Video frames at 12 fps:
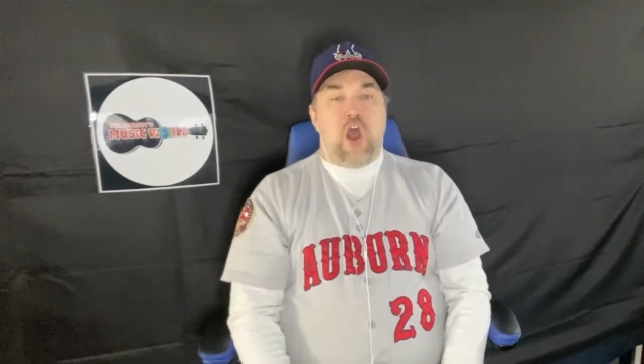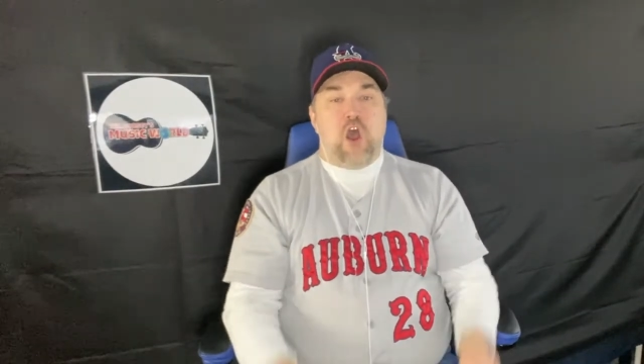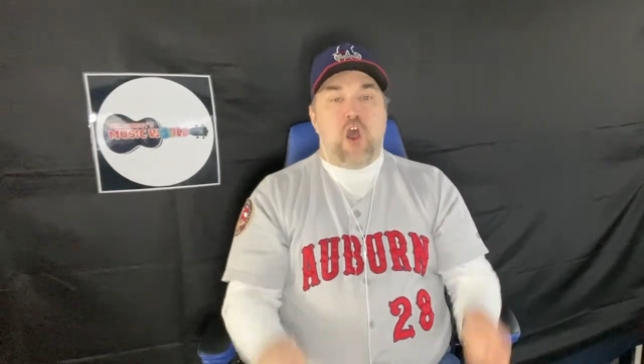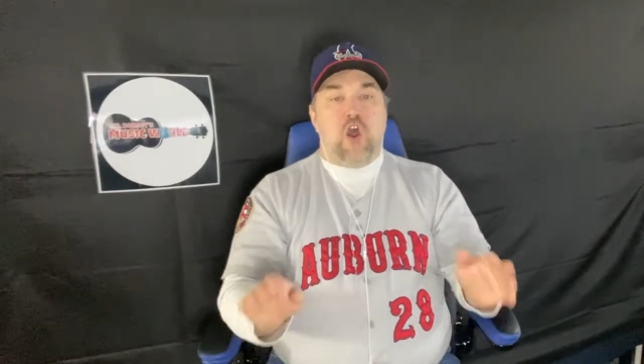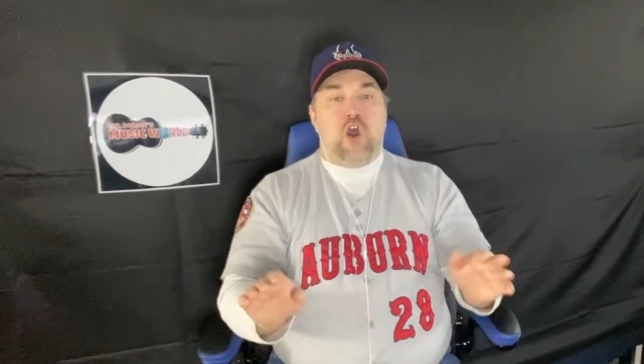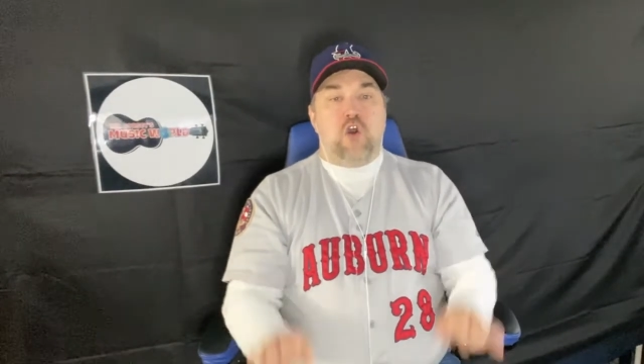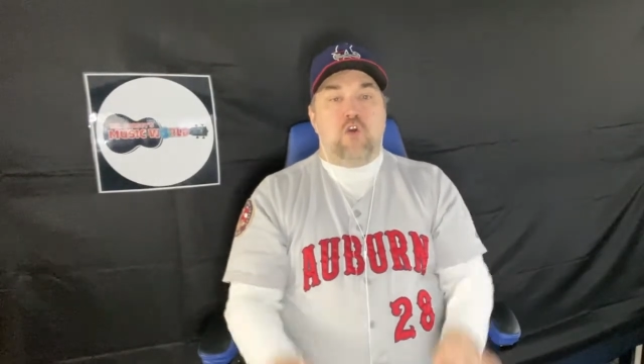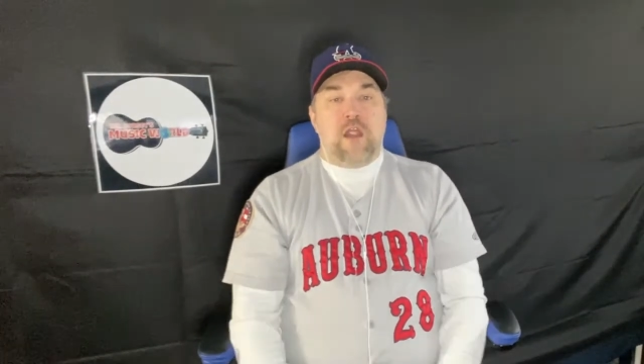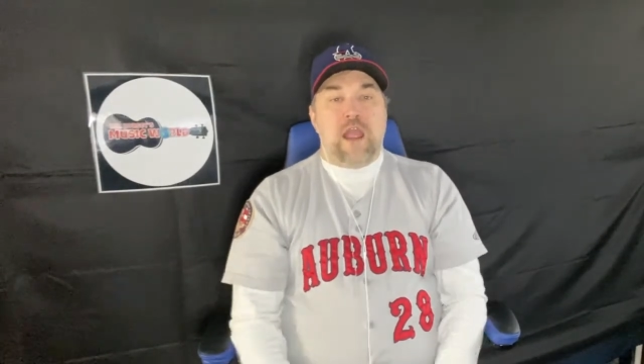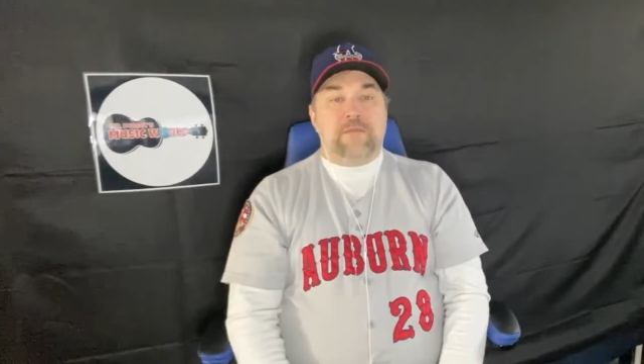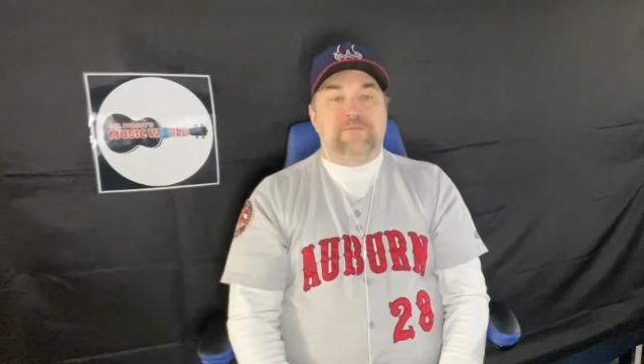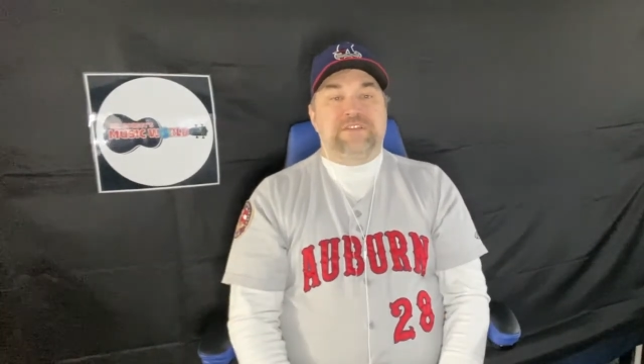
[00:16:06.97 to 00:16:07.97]
Oh,
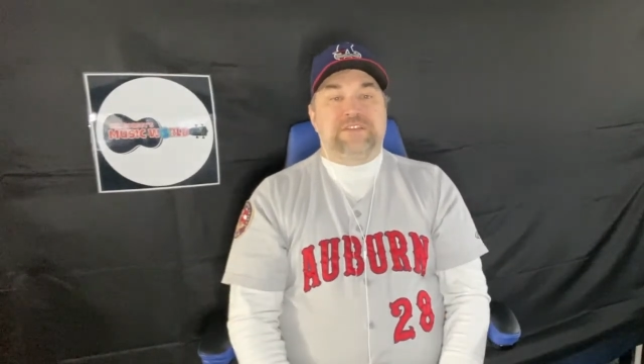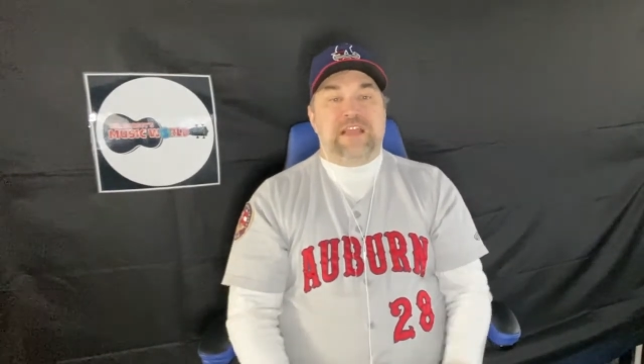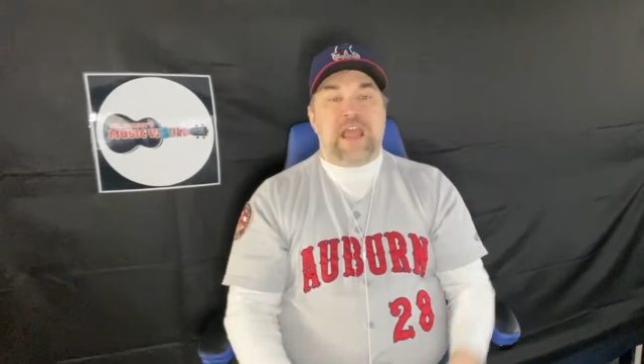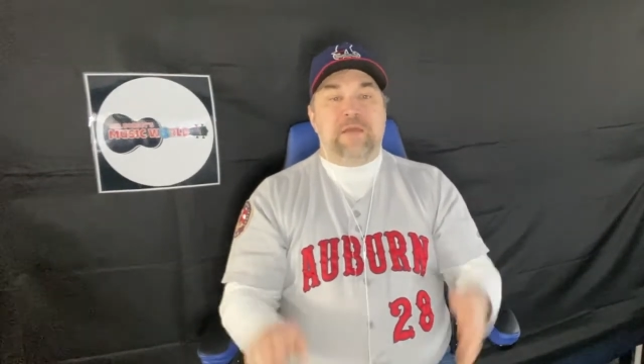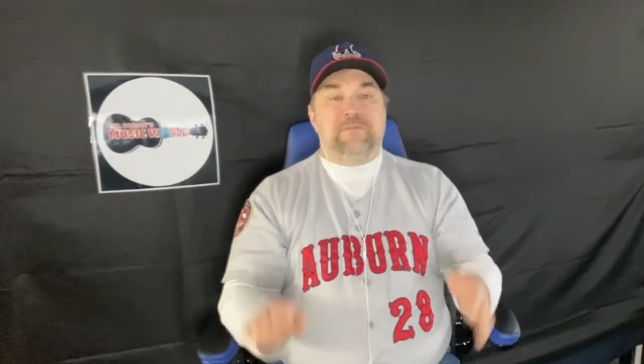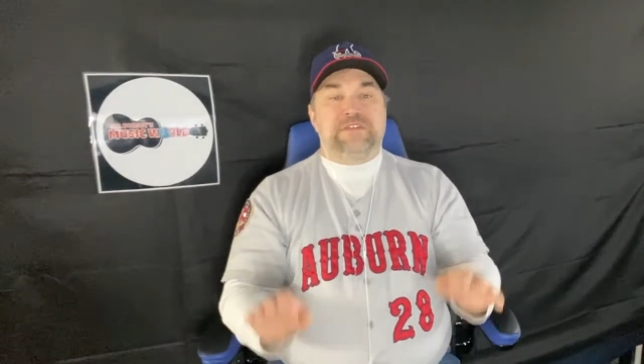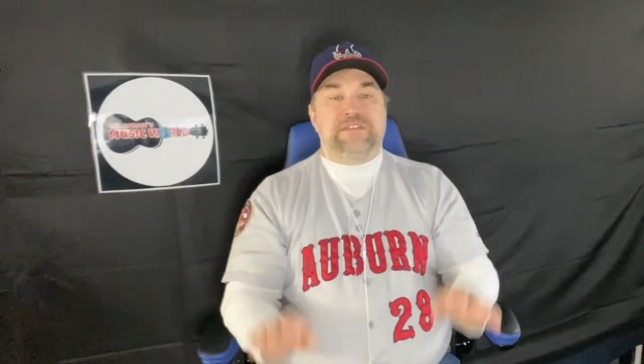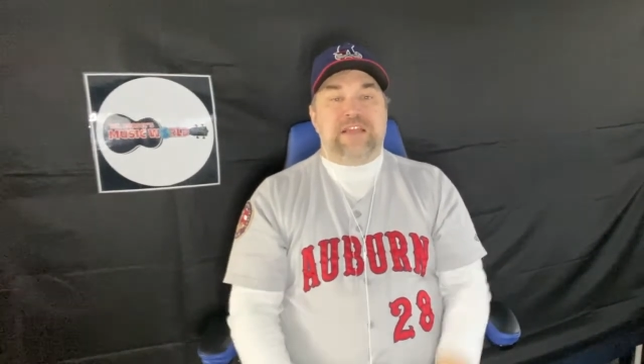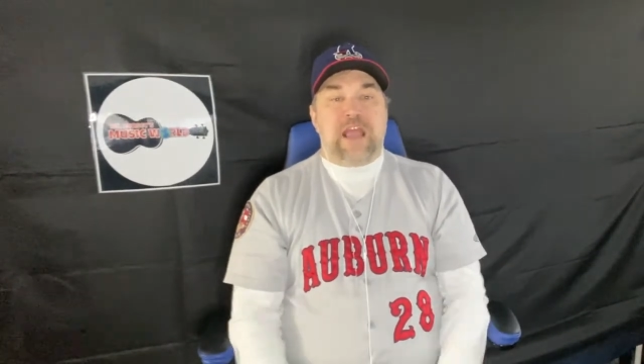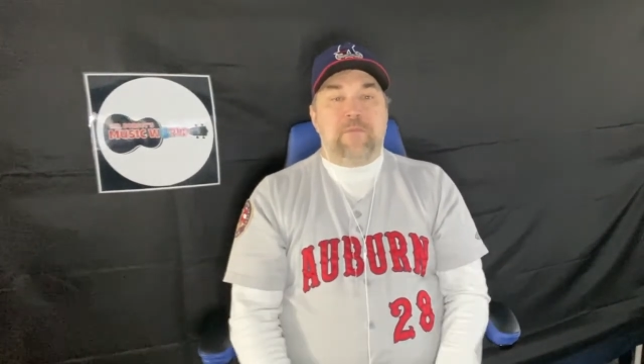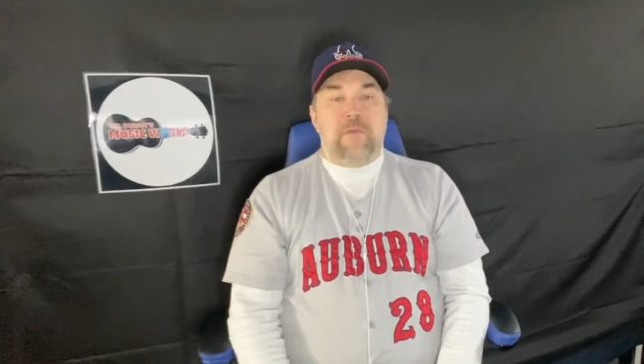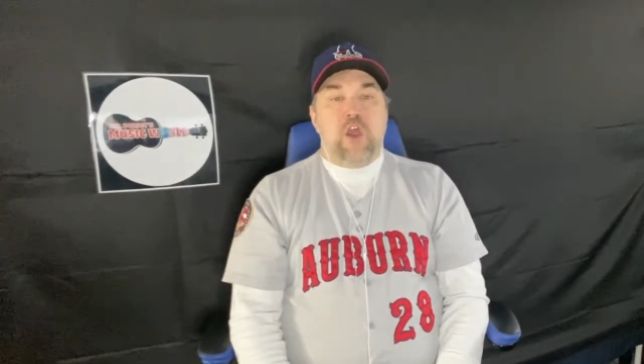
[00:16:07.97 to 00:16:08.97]
ram, sam,
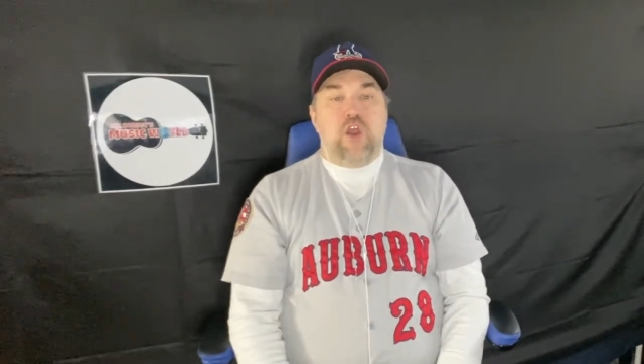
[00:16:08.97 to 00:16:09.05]
sam.